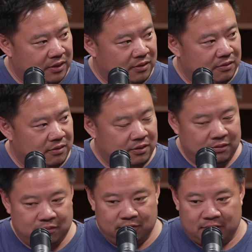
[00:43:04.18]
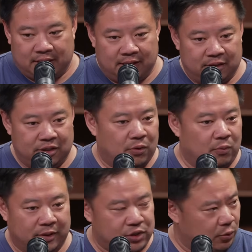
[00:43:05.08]
You
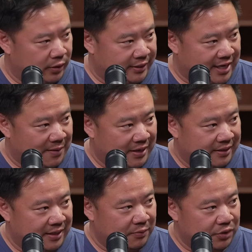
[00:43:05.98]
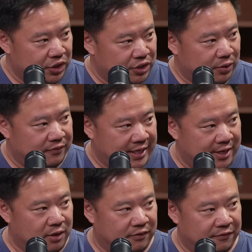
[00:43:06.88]
one school at a time, I think. We're just sort of
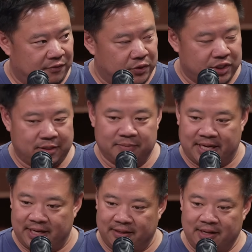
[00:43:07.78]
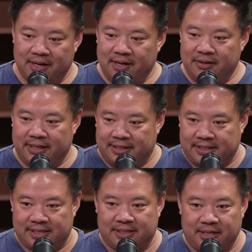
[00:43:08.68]
taking over the food system, taking the
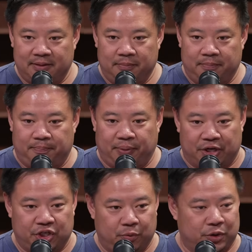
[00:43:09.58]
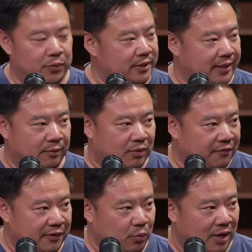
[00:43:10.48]
existing budget, which was like
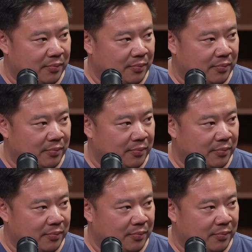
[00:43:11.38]
roughly what?